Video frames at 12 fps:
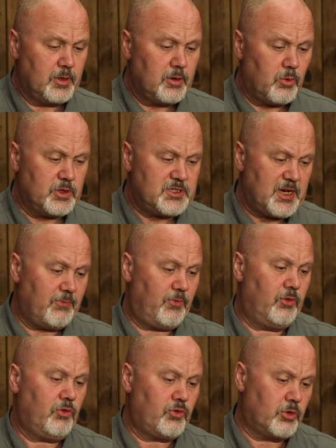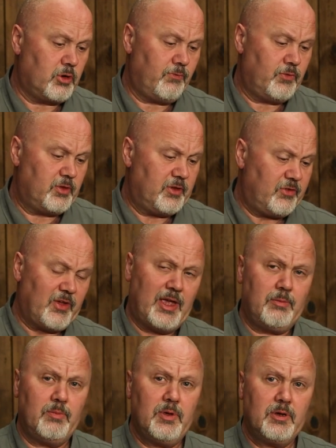which have sort of the
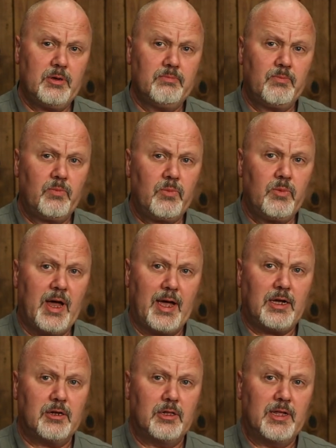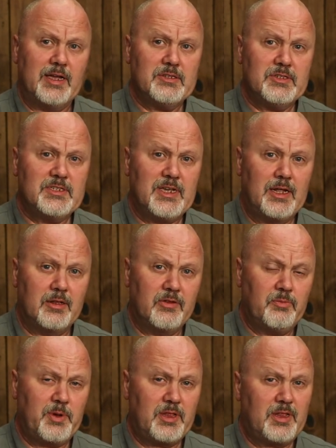same hackle as the
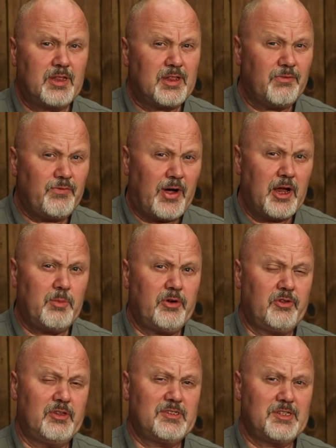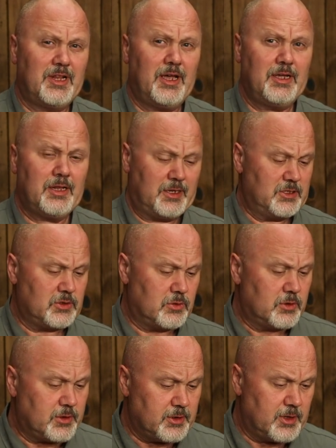saddles, but the fibers are slightly
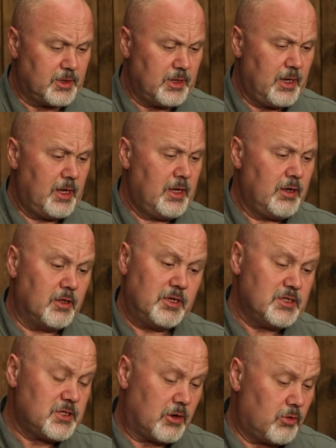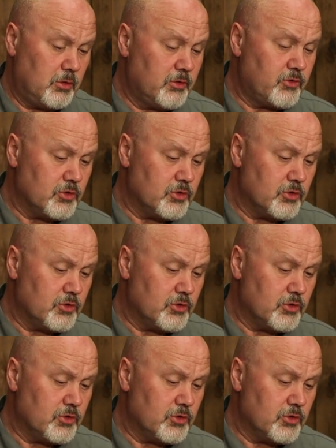shorter. And these are also